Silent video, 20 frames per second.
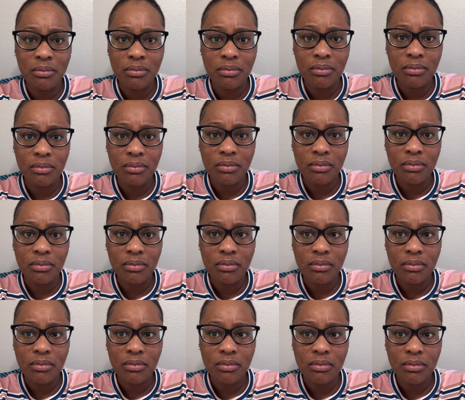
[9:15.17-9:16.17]

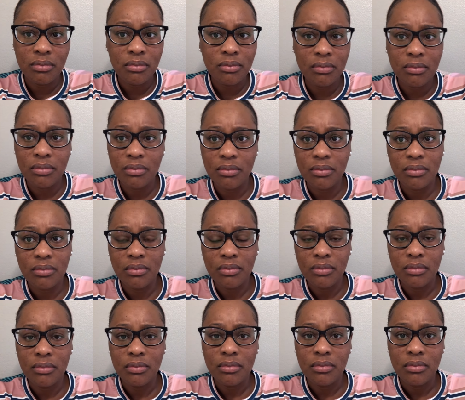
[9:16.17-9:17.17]
(no one is talking)